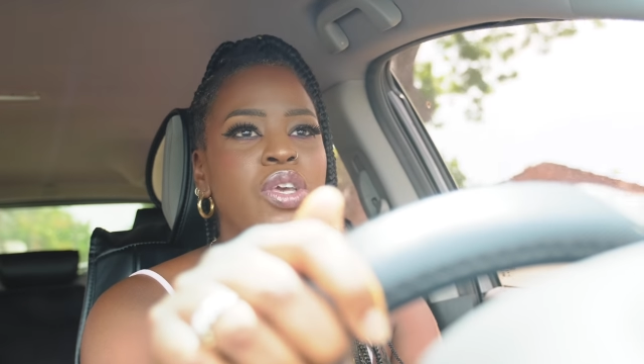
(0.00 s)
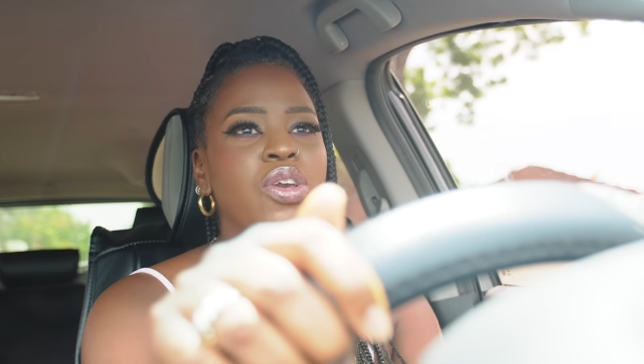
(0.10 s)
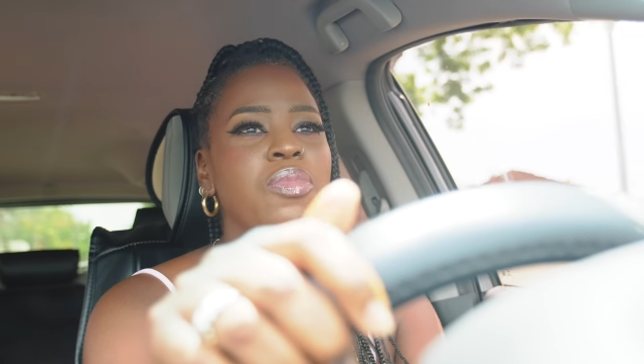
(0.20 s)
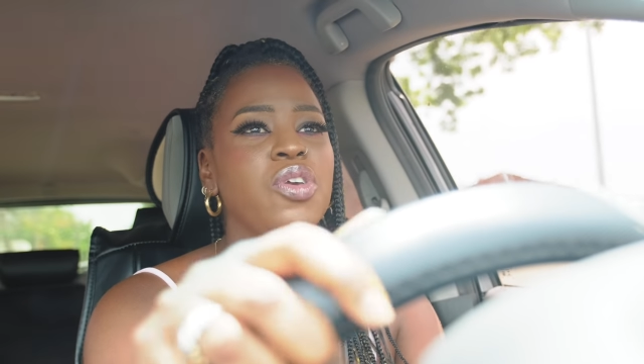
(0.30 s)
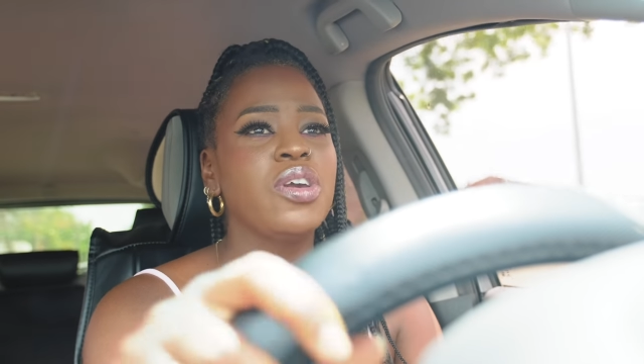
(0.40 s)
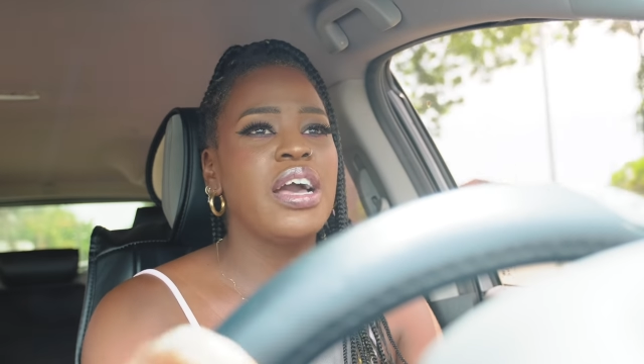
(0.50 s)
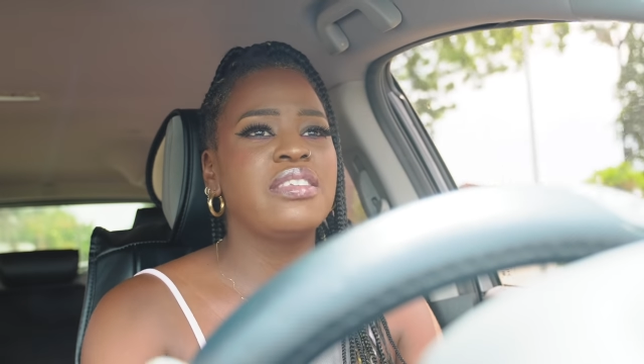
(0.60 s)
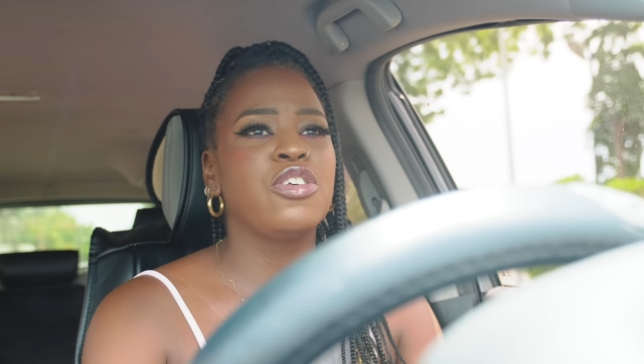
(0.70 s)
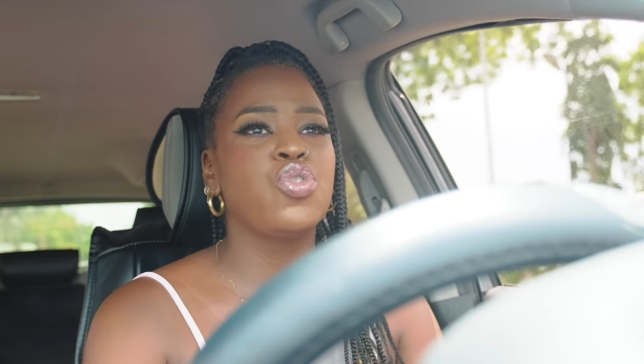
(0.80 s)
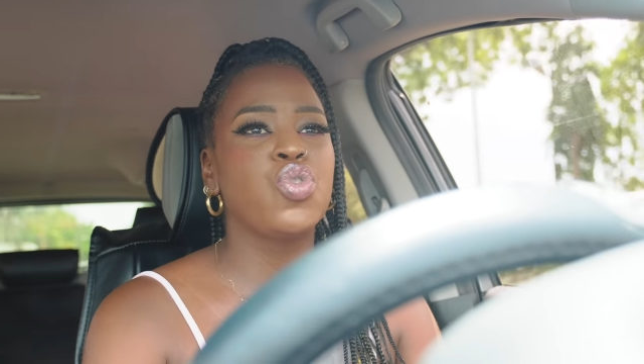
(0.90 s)
You guys,
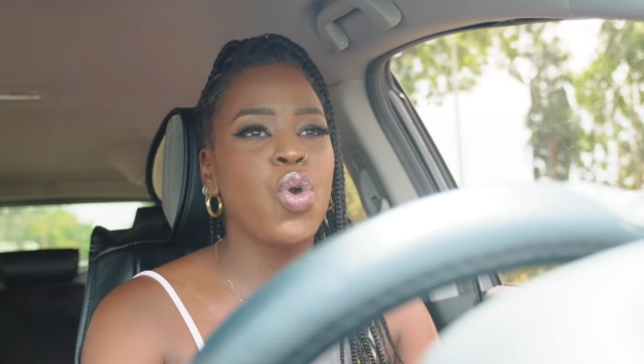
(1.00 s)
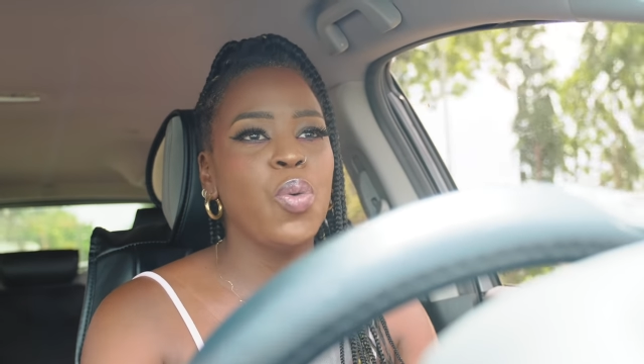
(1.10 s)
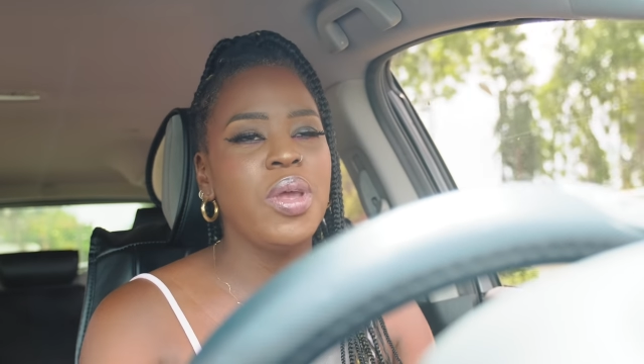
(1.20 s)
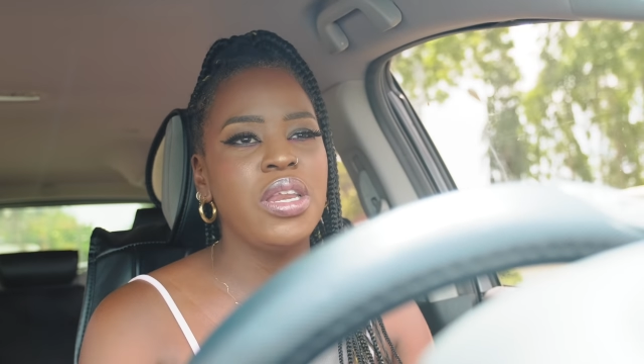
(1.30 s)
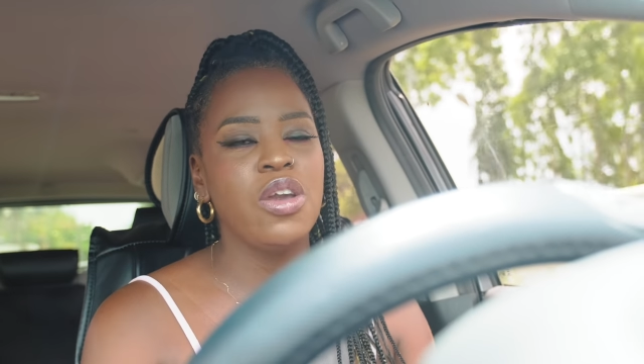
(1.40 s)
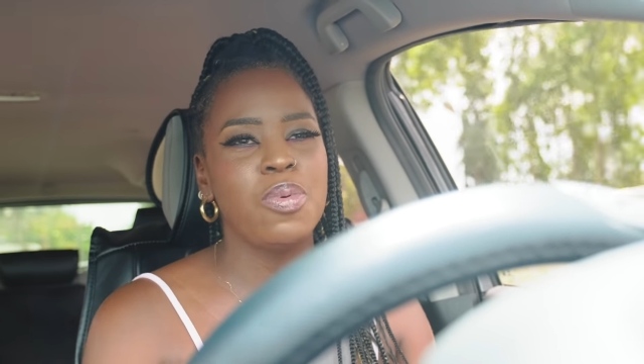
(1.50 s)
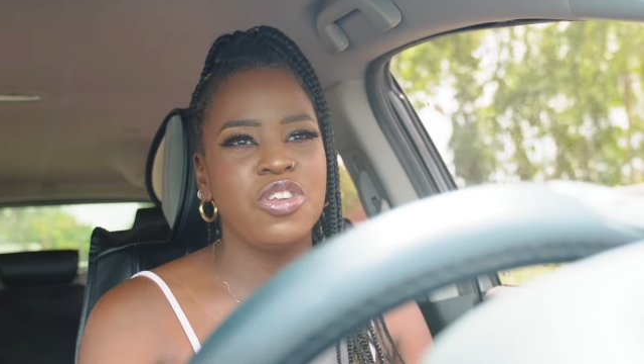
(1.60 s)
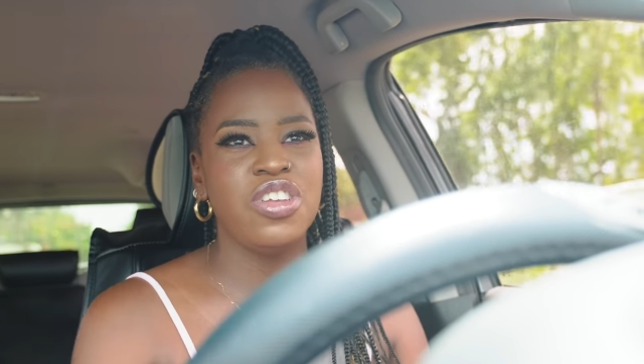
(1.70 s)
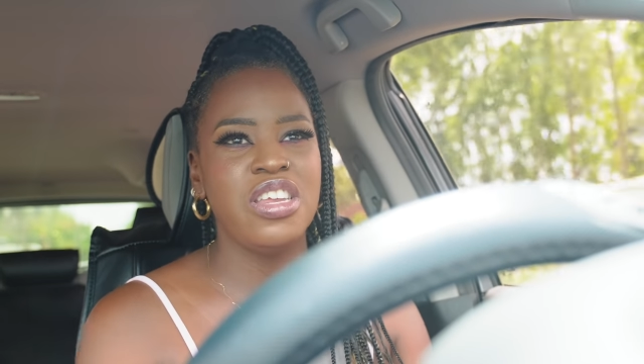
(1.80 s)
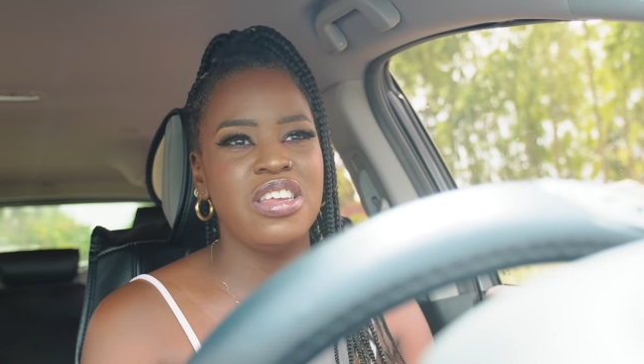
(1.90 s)
there's so many
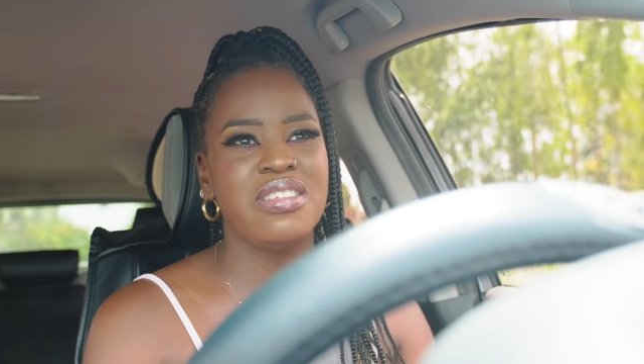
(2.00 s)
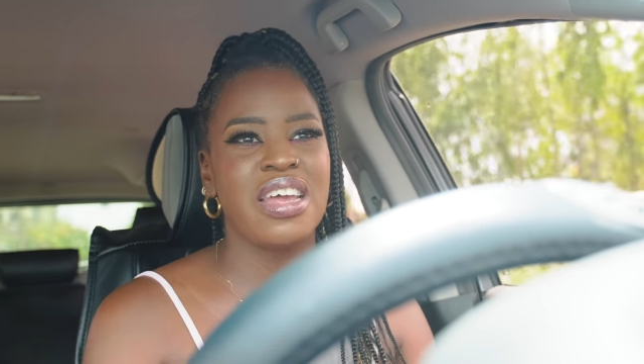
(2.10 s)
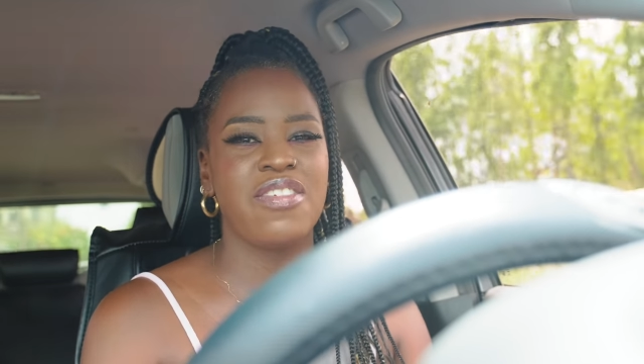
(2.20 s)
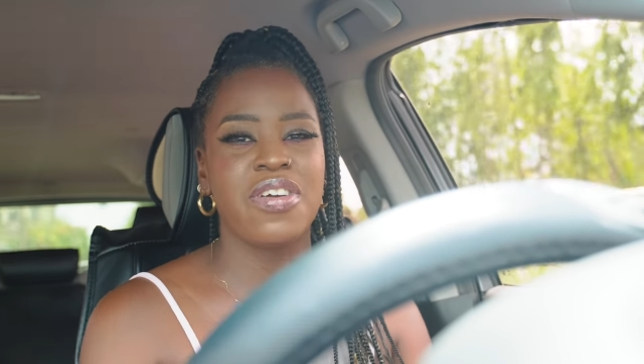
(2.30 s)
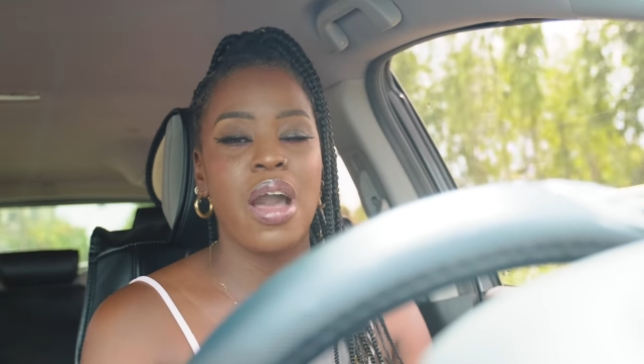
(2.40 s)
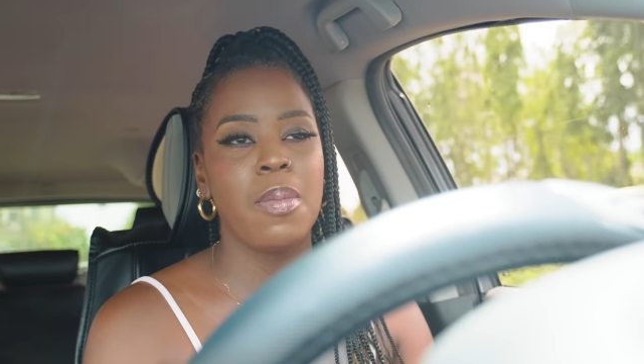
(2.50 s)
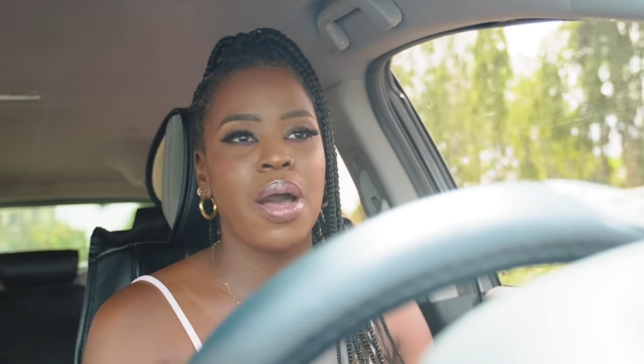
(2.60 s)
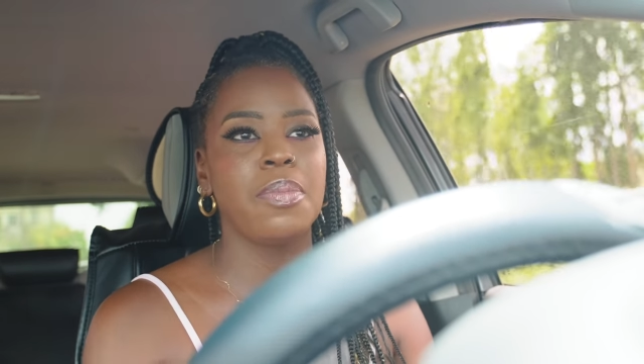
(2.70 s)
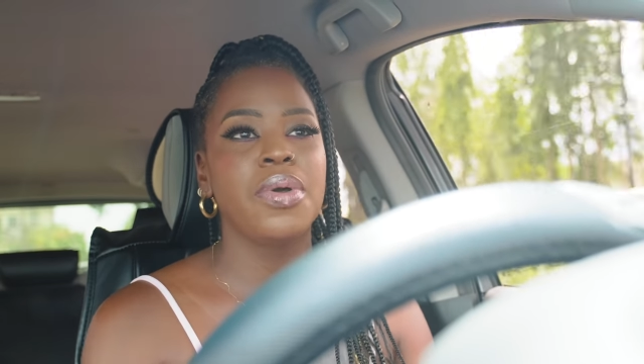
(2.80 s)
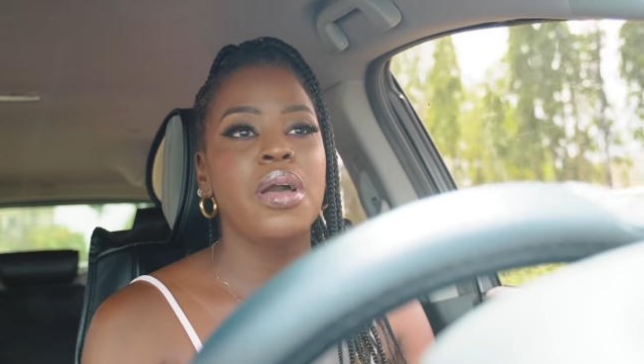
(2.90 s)
opportunities that have come up